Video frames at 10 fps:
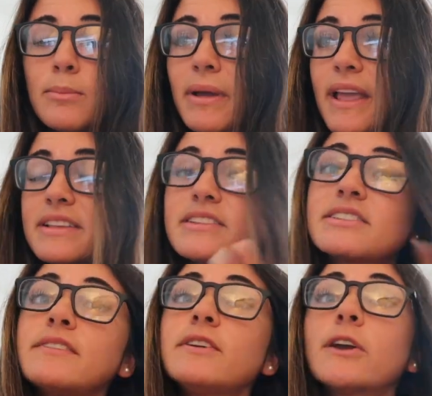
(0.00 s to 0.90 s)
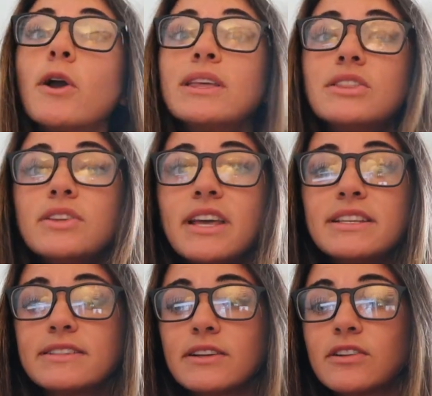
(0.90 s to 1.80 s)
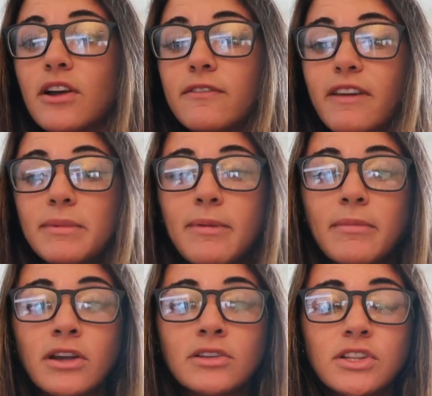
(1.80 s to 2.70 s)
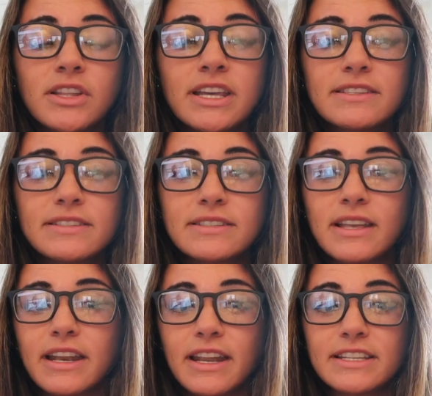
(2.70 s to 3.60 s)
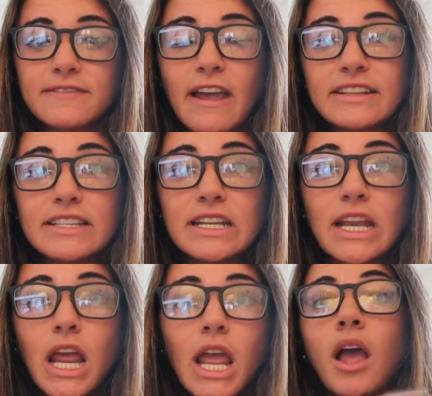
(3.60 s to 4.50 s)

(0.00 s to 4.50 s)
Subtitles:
But yeah, seriously, if you're going through this or know a family member going through this and is affected,